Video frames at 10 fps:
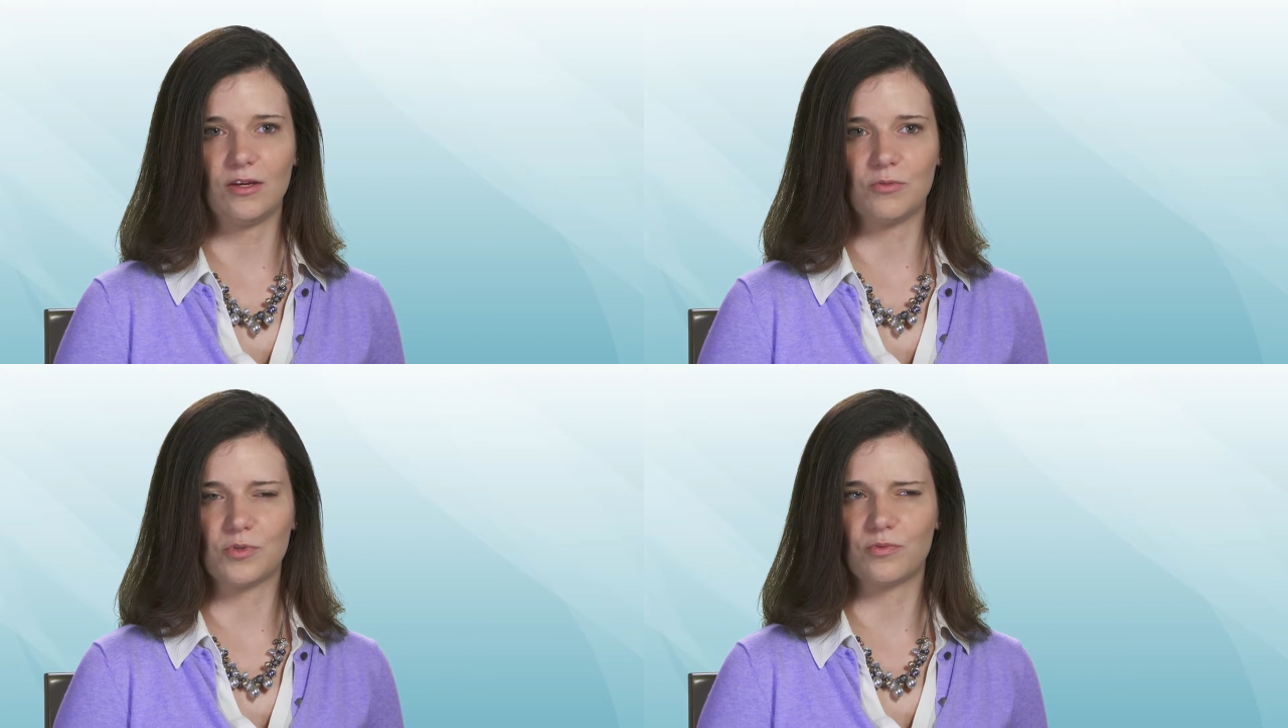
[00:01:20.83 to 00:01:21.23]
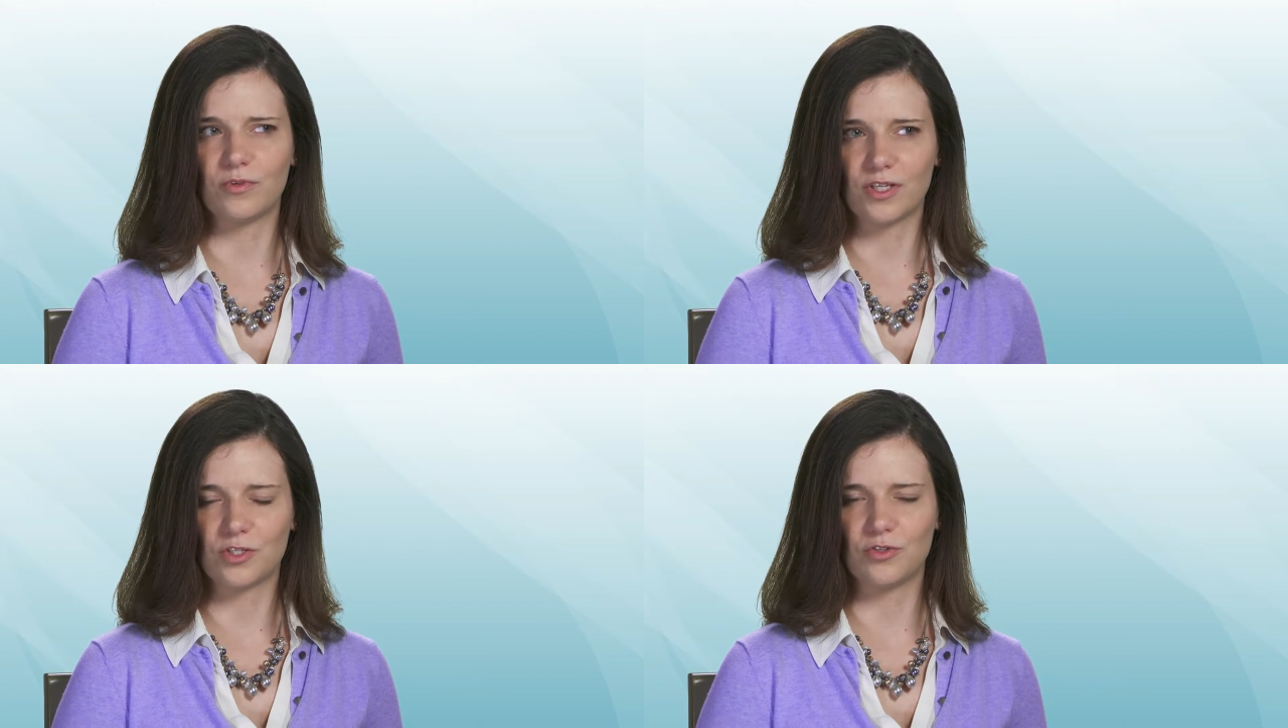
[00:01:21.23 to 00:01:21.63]
it was
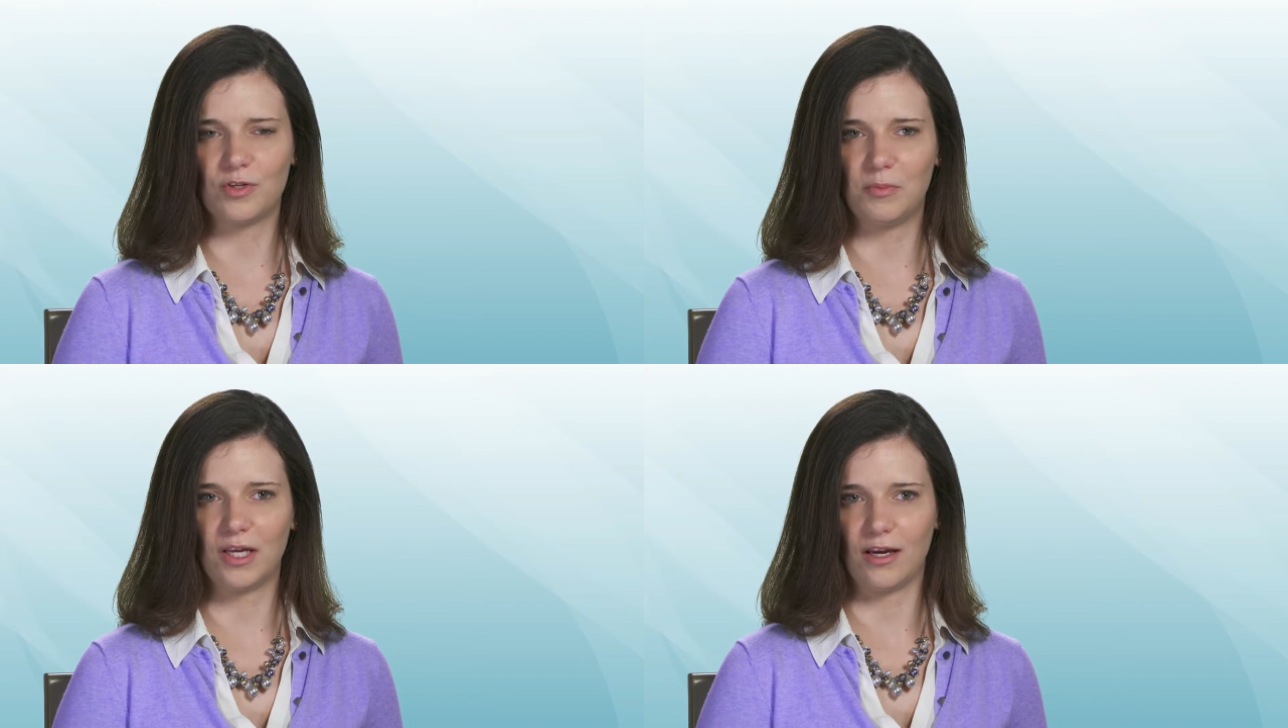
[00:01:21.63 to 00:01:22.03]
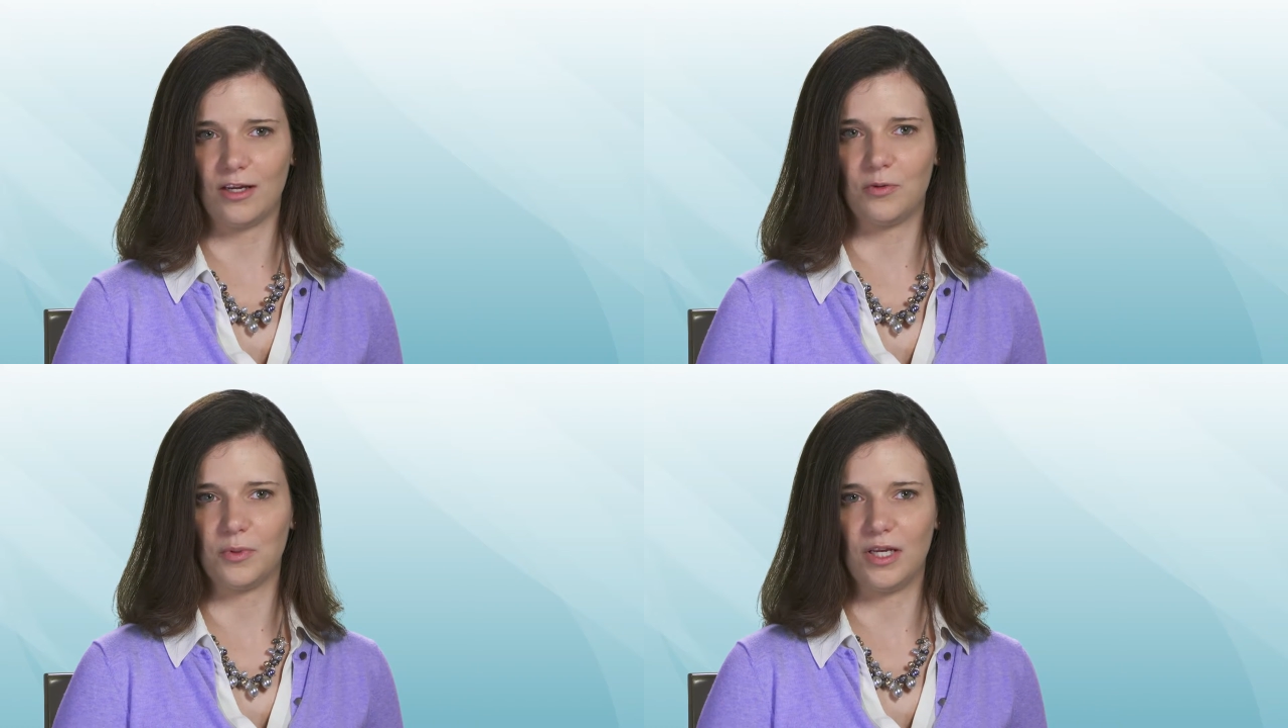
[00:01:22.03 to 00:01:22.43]
extremely
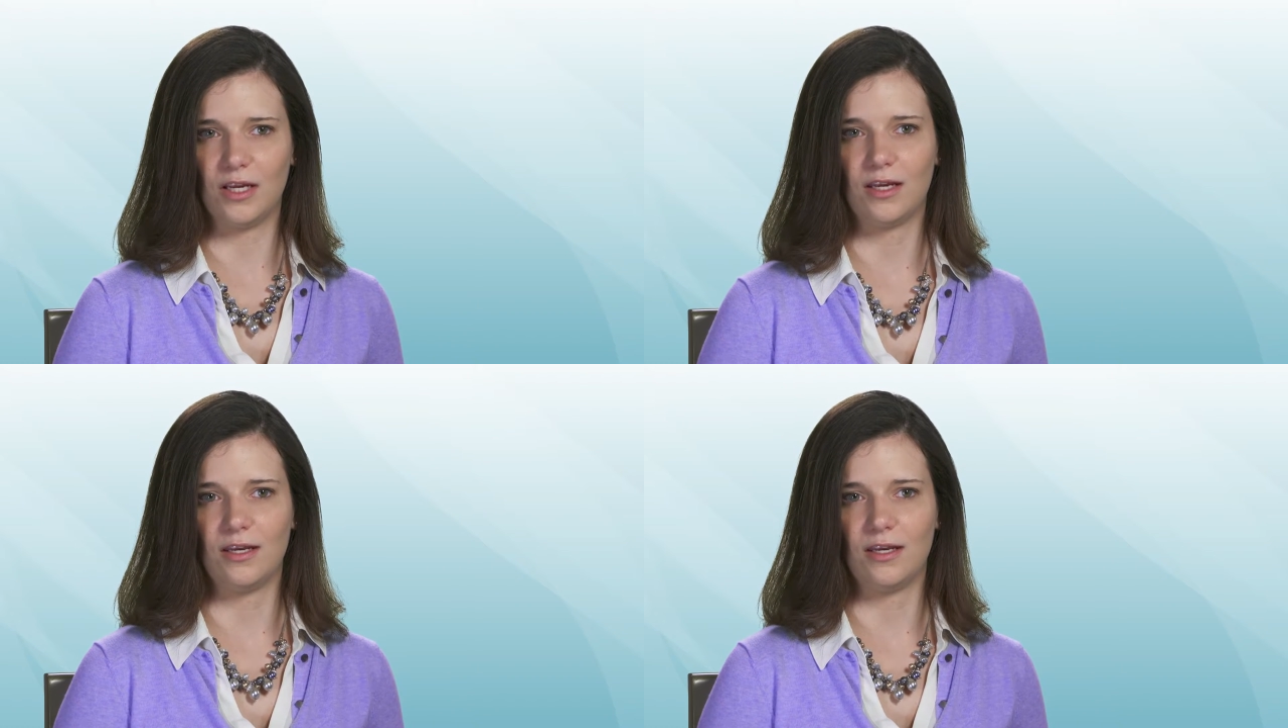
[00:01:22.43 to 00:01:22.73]
eye-opening,